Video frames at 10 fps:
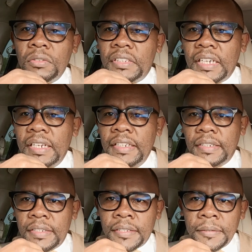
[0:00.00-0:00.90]
or their
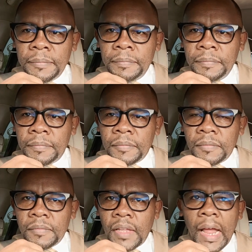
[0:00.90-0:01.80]
leaders,
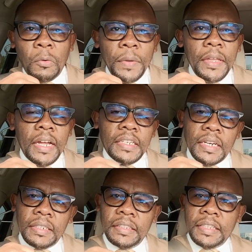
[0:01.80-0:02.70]
and we are
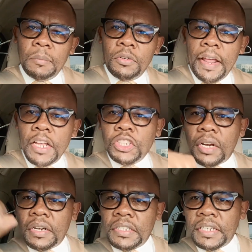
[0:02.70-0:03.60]
telling them on
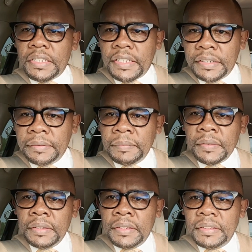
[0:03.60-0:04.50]
HR Uncensored
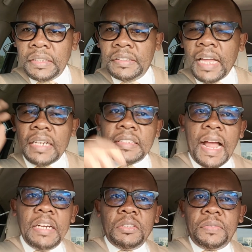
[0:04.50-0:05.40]
that that
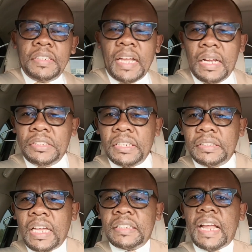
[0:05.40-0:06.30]
kind of a culture,
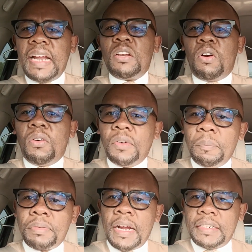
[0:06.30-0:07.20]
that kind of a
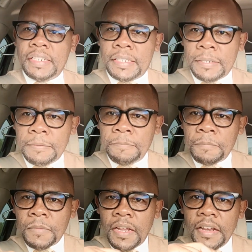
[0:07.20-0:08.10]
practice
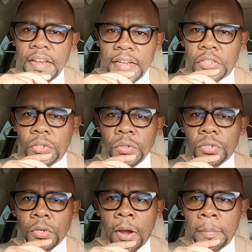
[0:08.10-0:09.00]
needs to
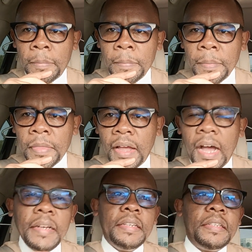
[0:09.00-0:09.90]
stop,
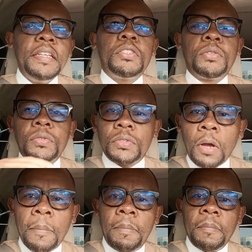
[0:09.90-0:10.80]
and it needs to
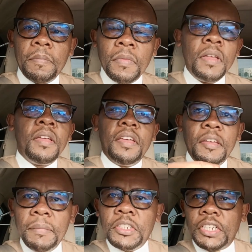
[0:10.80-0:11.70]
stop
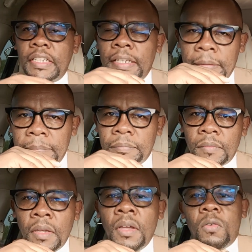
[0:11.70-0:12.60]
immediately.
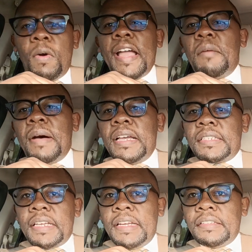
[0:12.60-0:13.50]
Why am I
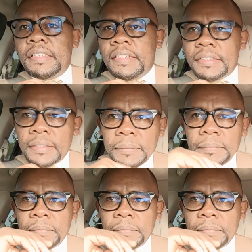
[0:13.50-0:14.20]
saying this?